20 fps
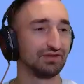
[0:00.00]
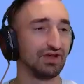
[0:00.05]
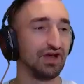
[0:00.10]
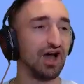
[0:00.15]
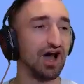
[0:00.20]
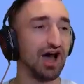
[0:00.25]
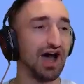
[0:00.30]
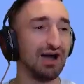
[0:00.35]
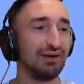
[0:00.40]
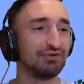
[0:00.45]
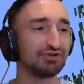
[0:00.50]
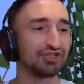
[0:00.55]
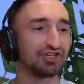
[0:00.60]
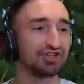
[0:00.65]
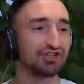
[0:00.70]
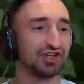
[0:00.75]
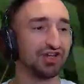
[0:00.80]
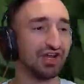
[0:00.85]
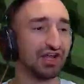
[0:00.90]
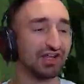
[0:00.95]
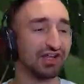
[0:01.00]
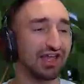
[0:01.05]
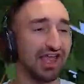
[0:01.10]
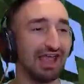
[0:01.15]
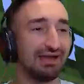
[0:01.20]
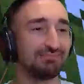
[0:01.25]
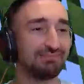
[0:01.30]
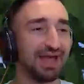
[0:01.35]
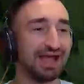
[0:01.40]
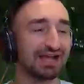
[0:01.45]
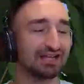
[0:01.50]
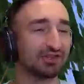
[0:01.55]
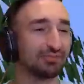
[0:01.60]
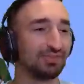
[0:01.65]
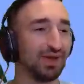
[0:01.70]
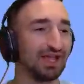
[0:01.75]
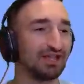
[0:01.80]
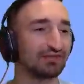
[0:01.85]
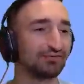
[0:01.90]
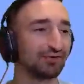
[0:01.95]
Uh, I was just gonna camp back at the
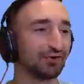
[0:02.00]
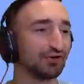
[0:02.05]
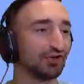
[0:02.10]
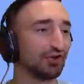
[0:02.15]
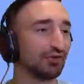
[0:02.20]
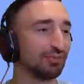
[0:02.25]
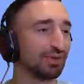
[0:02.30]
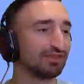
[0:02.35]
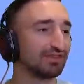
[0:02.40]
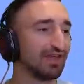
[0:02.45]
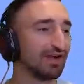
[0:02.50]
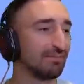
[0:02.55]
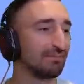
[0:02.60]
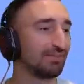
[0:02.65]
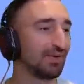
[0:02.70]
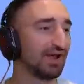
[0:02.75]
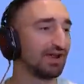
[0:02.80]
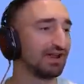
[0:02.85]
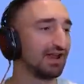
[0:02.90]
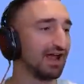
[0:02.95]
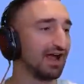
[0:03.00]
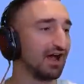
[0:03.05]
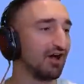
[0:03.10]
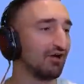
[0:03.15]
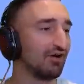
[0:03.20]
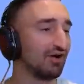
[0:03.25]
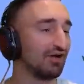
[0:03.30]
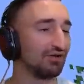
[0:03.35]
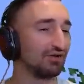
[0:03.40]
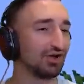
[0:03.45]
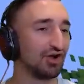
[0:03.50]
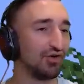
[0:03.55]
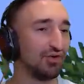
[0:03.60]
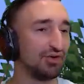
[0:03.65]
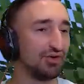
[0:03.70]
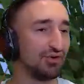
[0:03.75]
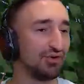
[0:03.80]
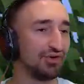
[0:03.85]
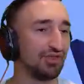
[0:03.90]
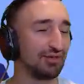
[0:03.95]
base for a little bit there, but yeah, I'll, I'll go
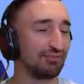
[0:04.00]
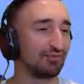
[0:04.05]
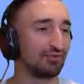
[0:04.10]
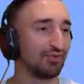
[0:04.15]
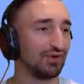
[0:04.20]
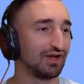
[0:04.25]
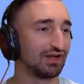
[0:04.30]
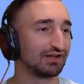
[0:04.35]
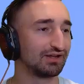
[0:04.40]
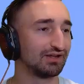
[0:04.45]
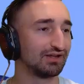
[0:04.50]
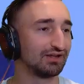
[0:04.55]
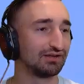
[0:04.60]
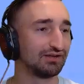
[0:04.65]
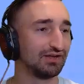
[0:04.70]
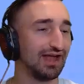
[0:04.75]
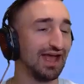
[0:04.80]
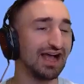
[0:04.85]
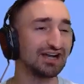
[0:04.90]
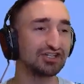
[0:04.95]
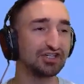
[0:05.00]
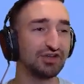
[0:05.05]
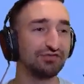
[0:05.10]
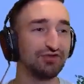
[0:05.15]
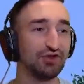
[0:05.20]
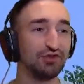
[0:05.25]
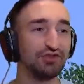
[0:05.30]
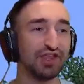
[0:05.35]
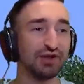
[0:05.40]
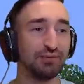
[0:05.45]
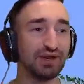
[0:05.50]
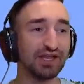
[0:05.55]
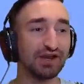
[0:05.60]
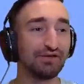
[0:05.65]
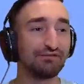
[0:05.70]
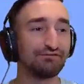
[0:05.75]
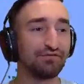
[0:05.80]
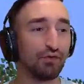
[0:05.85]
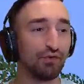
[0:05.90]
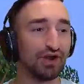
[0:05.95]
annoy them quick. Actually, if you think we can
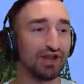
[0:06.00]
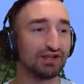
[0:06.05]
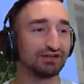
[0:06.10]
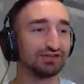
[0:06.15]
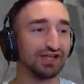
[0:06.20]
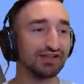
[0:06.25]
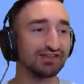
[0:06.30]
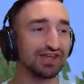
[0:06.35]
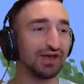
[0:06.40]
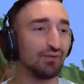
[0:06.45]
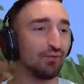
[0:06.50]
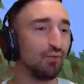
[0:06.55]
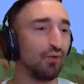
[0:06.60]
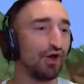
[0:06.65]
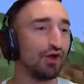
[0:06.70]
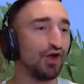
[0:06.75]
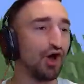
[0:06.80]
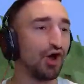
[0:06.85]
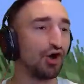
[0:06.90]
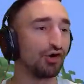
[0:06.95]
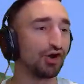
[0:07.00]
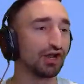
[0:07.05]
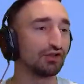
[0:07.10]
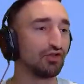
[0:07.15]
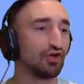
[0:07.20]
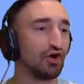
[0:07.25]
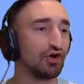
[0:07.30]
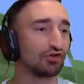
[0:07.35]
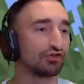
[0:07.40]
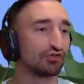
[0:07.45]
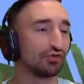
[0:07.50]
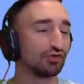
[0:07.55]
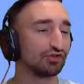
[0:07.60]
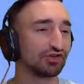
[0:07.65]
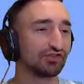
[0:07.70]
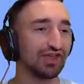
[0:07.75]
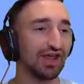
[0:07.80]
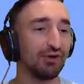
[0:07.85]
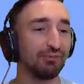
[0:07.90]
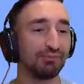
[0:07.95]
afford it, let's get one Ardite Longsword,
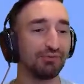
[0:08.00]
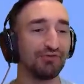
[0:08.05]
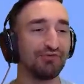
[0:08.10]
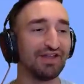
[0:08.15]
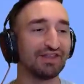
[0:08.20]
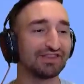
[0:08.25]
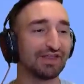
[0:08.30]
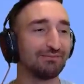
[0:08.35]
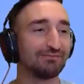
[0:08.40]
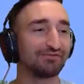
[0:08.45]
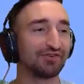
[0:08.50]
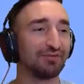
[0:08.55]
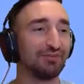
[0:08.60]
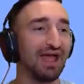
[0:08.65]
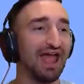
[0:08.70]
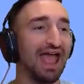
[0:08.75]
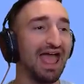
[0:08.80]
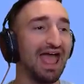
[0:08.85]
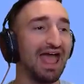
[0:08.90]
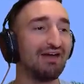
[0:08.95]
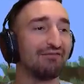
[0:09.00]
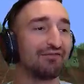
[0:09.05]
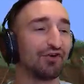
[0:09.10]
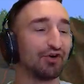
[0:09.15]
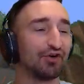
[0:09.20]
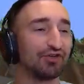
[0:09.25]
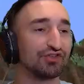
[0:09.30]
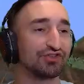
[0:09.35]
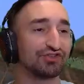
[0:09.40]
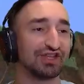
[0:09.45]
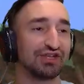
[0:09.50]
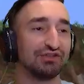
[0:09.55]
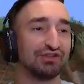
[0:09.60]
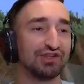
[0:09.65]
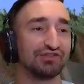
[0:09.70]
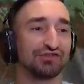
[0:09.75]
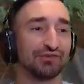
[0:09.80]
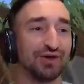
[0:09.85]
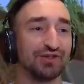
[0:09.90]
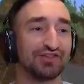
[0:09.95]
because that'll prevent them from ever
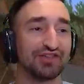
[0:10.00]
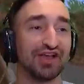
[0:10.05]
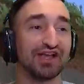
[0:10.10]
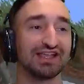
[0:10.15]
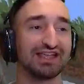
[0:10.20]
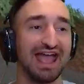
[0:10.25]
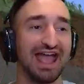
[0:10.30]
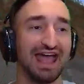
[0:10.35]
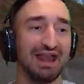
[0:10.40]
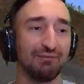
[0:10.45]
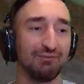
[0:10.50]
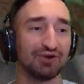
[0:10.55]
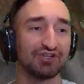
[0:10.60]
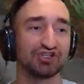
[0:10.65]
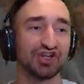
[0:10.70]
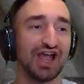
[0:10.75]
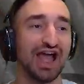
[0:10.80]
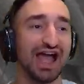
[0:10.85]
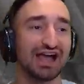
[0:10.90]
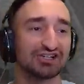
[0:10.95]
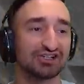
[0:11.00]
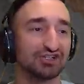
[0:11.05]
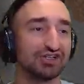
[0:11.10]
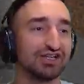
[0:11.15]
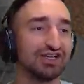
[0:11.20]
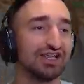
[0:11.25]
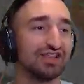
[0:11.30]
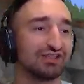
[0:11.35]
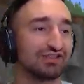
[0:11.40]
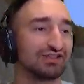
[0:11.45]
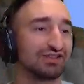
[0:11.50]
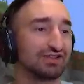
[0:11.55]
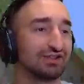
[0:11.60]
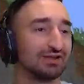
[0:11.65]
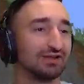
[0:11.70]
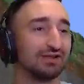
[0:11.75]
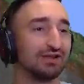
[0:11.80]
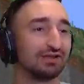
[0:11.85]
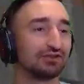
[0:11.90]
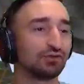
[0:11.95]
stealing from us again, which actually is, is
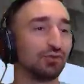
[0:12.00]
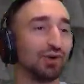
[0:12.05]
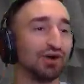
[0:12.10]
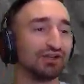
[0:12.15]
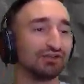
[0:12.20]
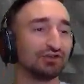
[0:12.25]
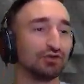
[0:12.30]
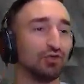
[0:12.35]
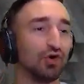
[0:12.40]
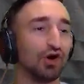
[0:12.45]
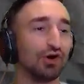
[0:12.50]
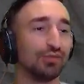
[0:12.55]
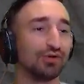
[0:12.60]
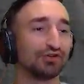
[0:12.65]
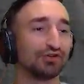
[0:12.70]
22 armor